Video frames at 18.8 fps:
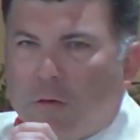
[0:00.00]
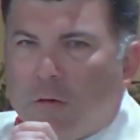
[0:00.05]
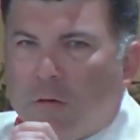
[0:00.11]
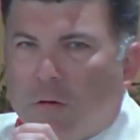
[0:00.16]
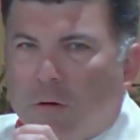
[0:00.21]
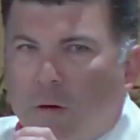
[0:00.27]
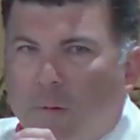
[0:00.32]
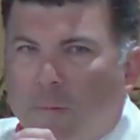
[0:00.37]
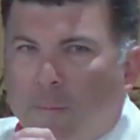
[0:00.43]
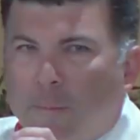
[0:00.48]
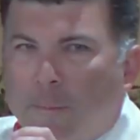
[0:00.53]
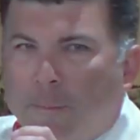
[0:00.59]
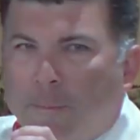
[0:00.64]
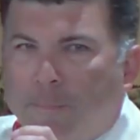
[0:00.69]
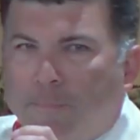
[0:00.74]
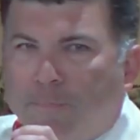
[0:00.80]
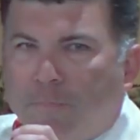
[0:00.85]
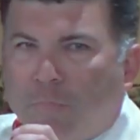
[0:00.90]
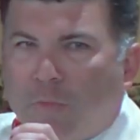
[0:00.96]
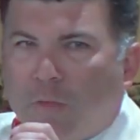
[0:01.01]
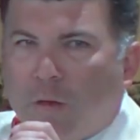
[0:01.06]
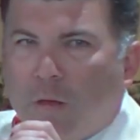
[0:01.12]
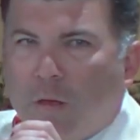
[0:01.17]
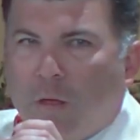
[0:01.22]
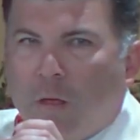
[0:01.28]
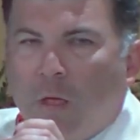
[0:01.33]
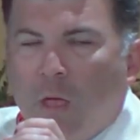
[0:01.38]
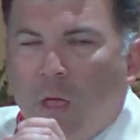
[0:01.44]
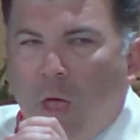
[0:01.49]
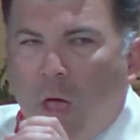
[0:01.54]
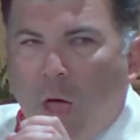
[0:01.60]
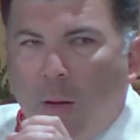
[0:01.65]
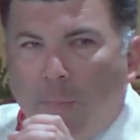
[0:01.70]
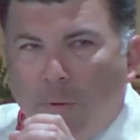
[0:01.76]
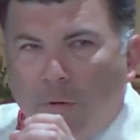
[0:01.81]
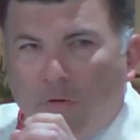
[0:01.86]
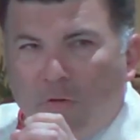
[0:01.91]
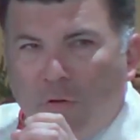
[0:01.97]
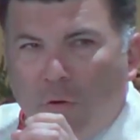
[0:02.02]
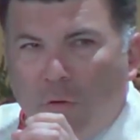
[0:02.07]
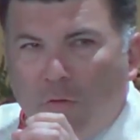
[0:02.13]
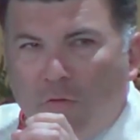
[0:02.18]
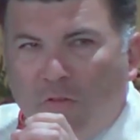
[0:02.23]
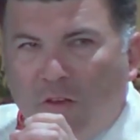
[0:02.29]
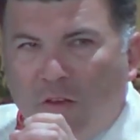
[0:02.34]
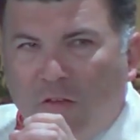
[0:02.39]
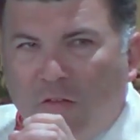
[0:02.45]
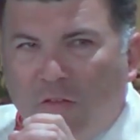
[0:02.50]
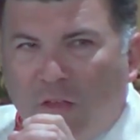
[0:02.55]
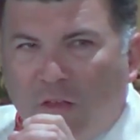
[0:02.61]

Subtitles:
Right? A person who seeks